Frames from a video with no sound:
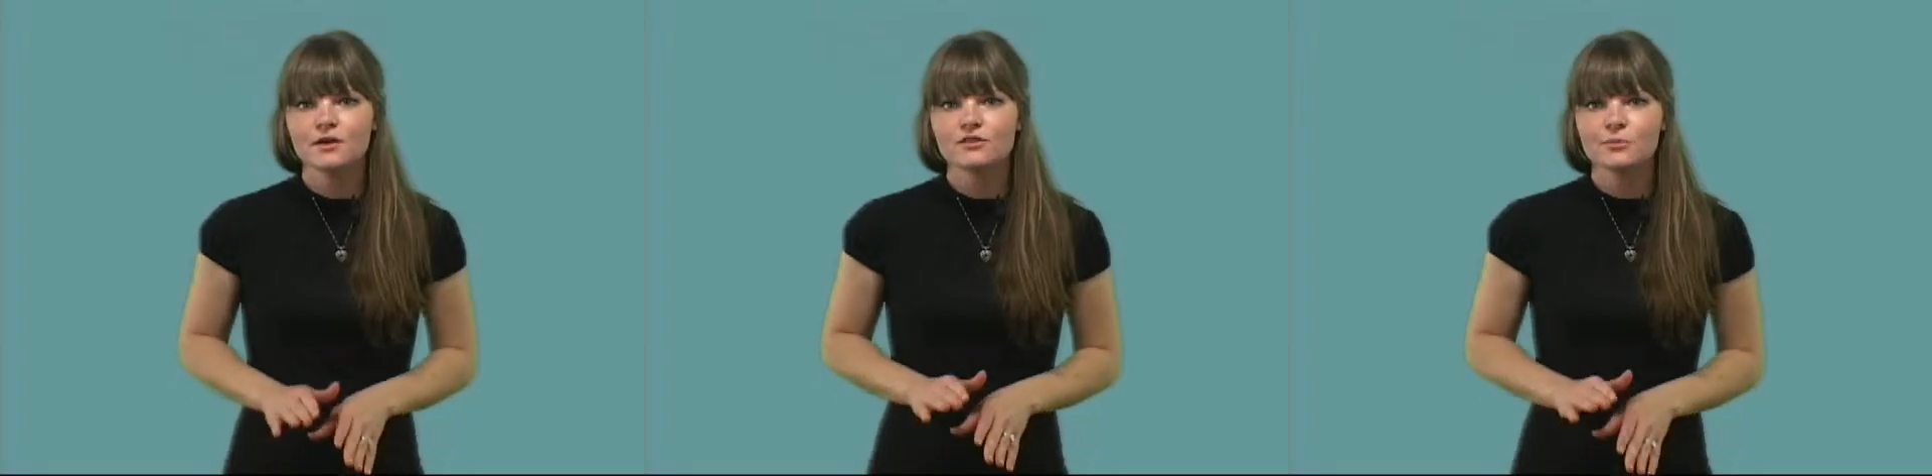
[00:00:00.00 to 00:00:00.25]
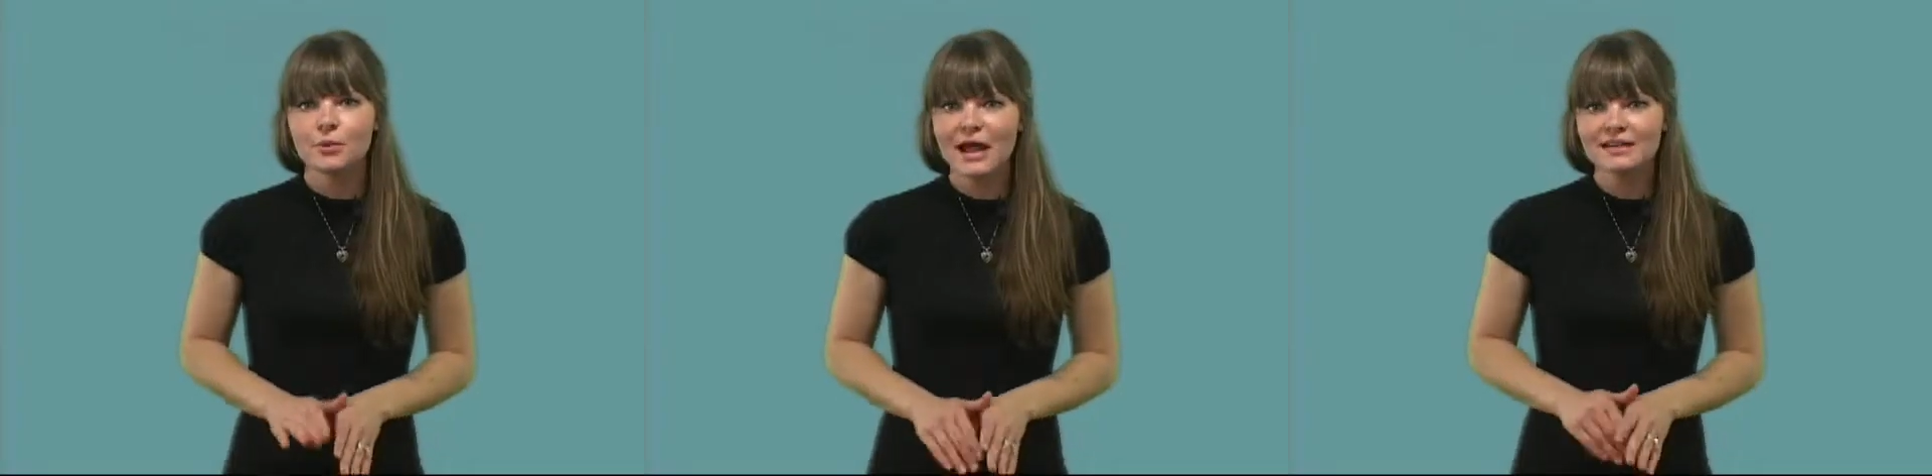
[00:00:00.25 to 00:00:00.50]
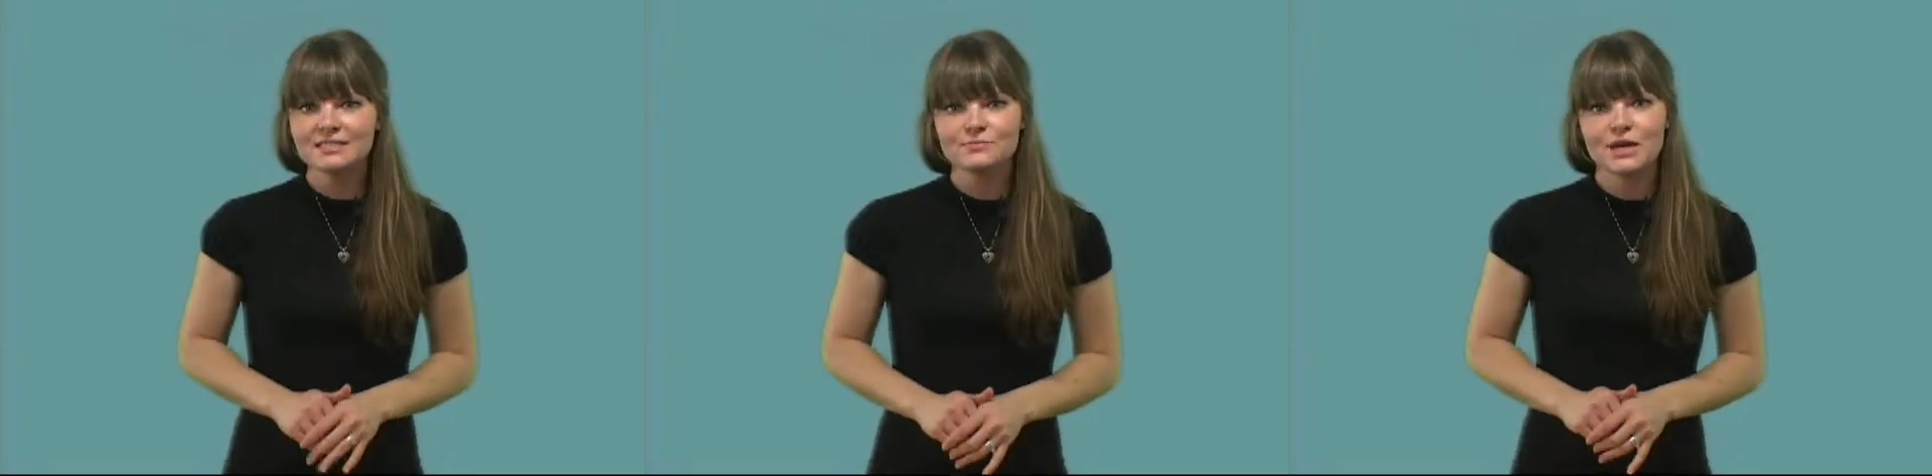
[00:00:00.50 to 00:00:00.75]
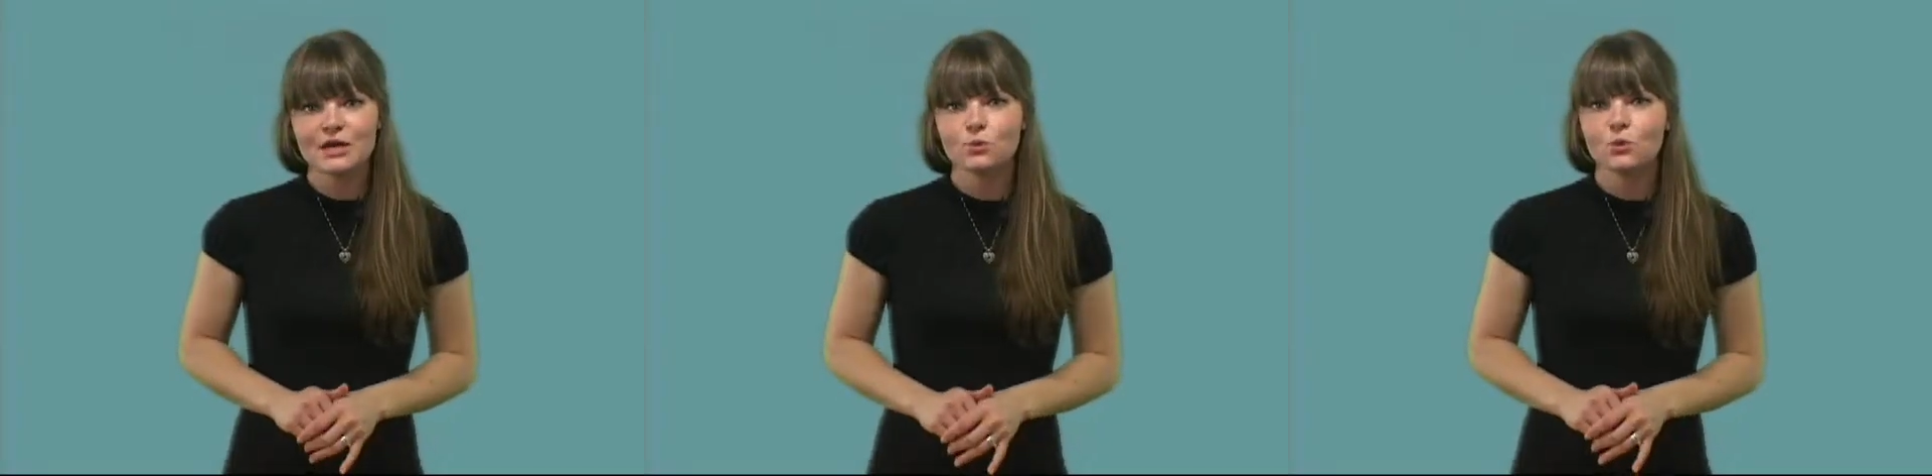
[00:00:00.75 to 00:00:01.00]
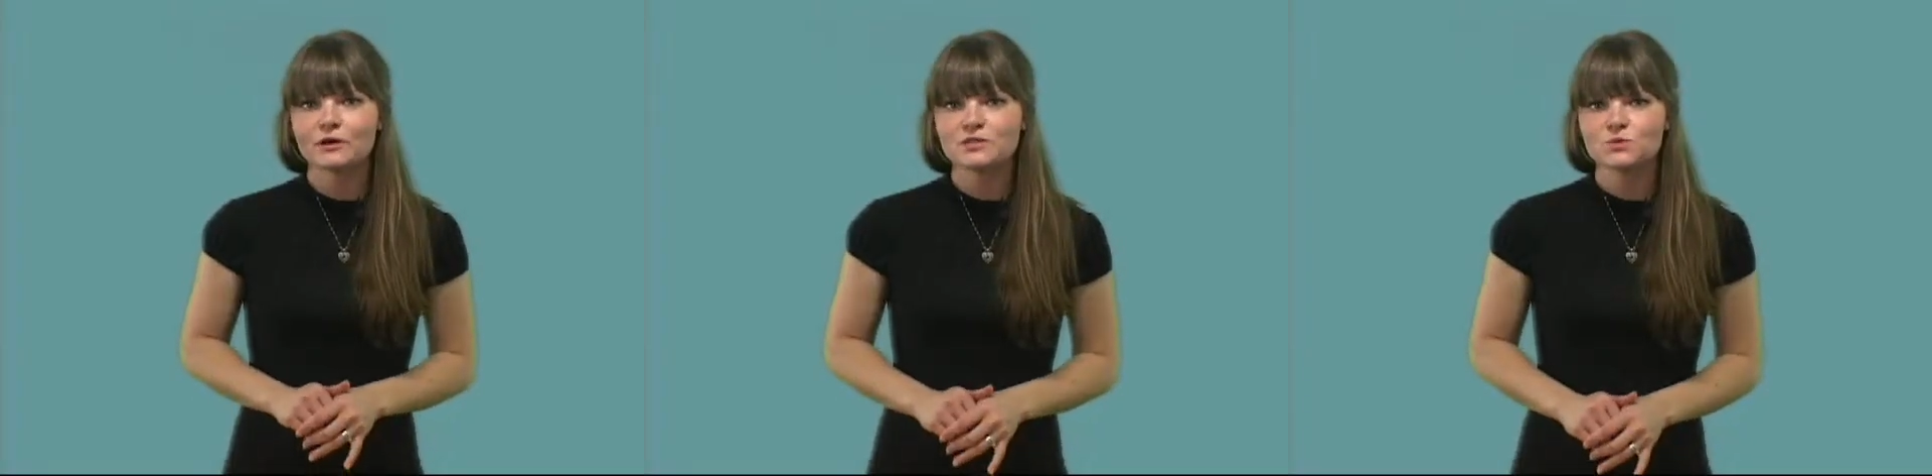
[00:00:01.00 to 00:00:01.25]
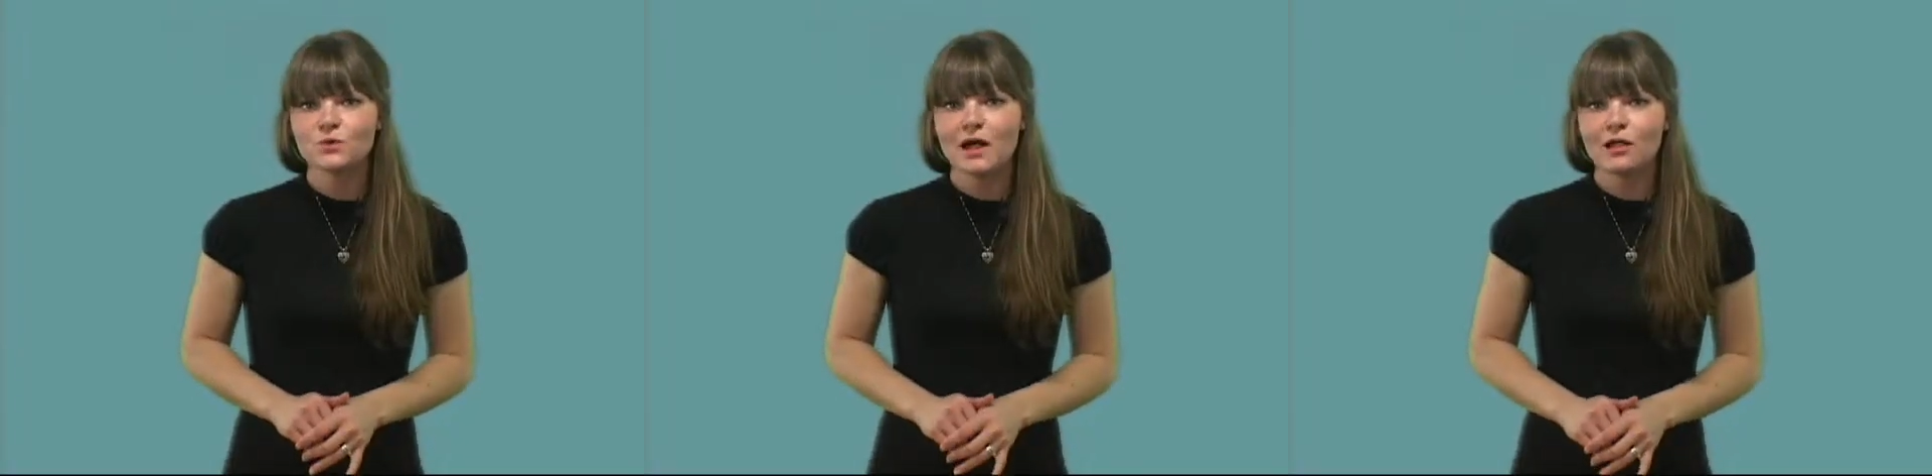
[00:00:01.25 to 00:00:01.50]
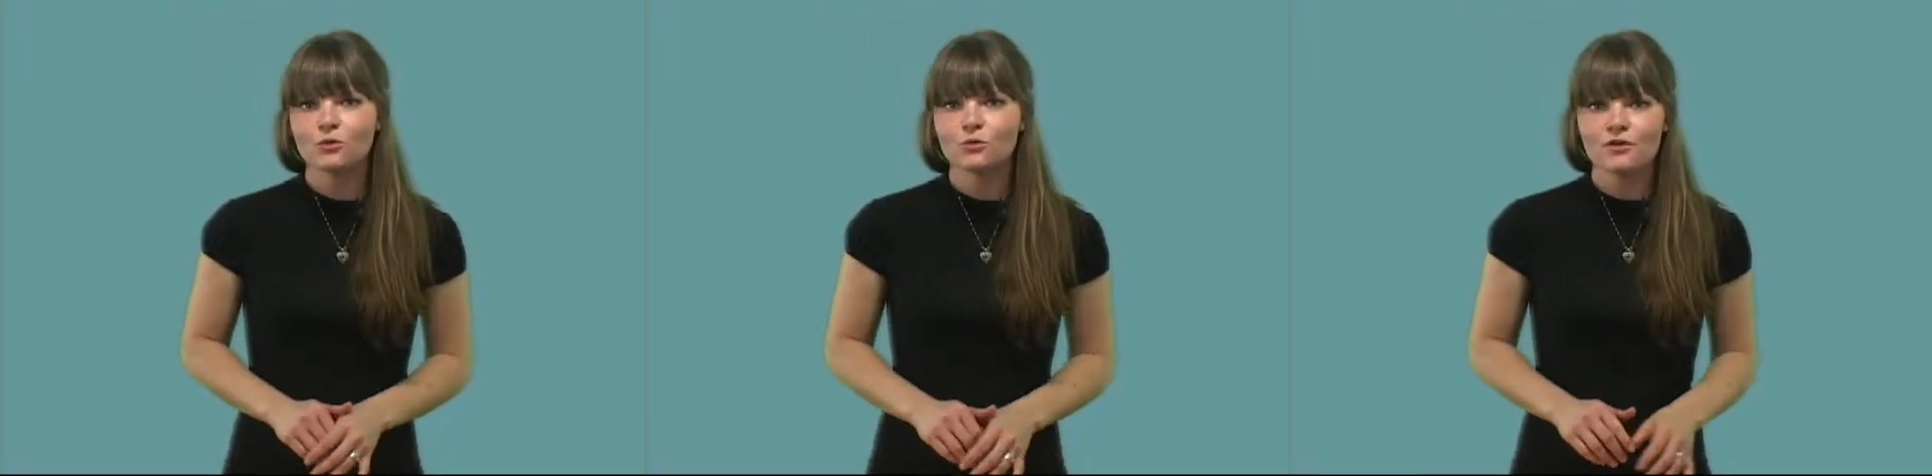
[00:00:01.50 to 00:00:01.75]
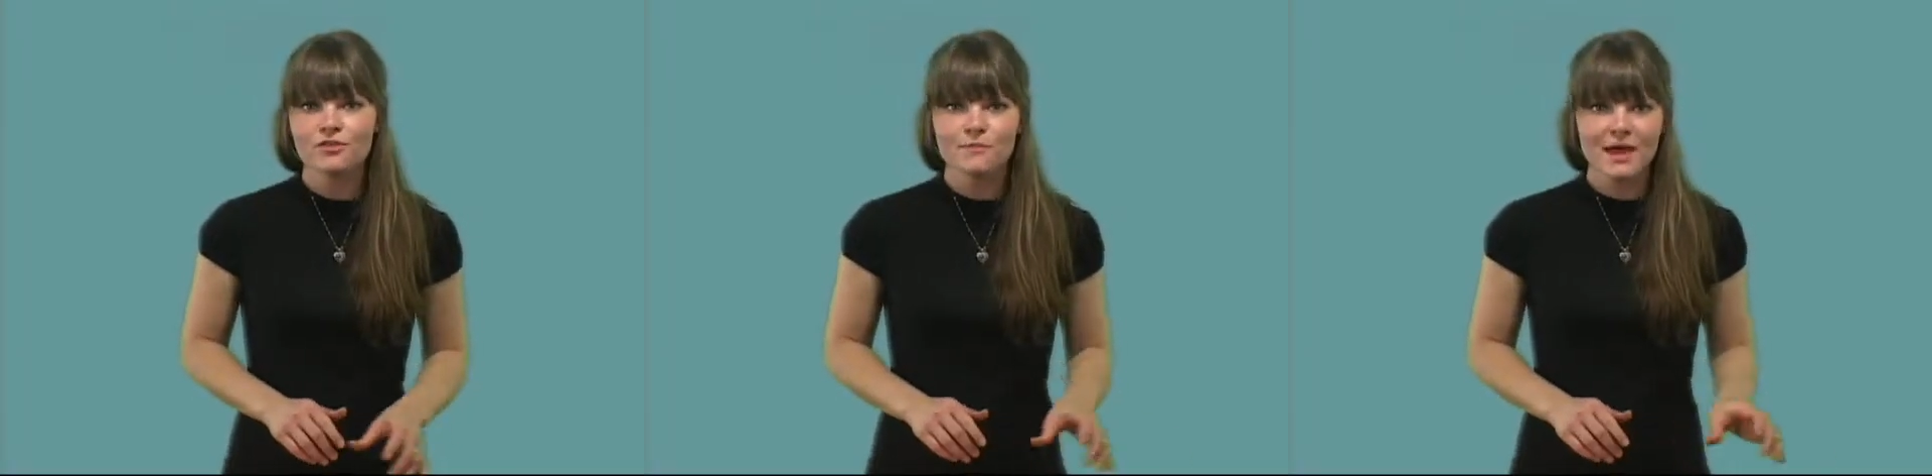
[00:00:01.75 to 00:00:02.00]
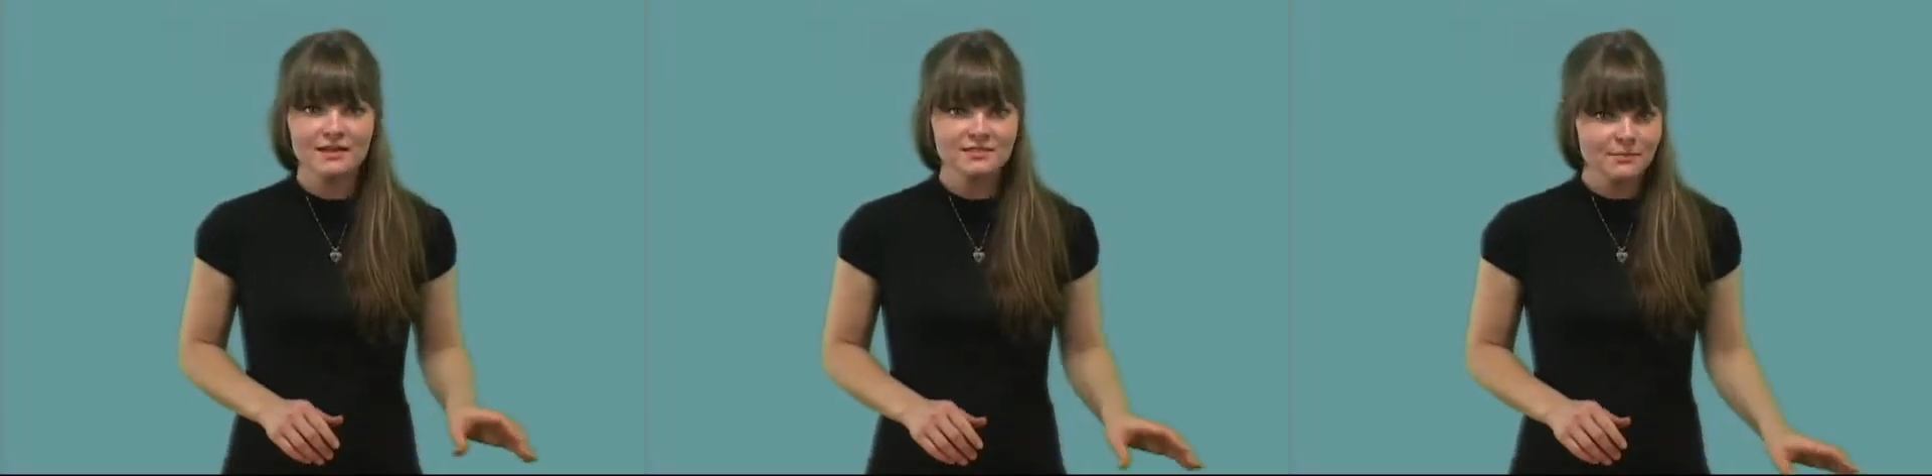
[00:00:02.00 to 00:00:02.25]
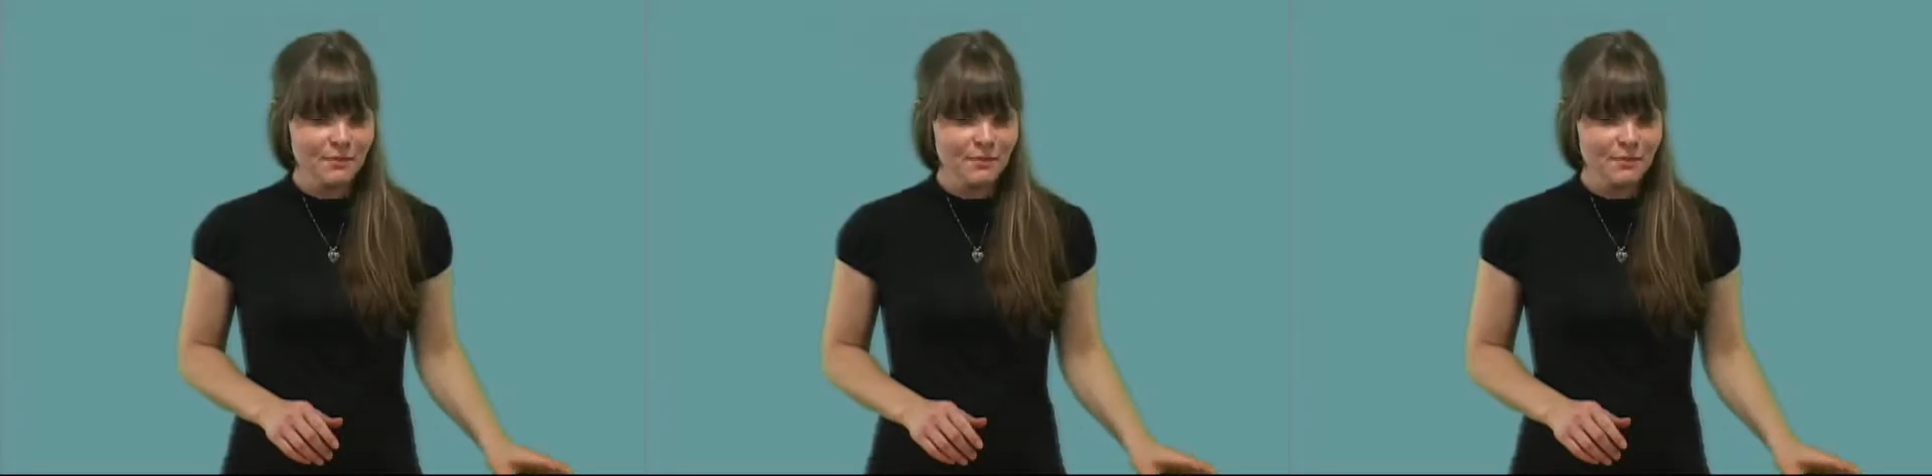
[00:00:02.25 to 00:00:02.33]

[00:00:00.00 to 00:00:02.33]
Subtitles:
The Practi-Man works well with mask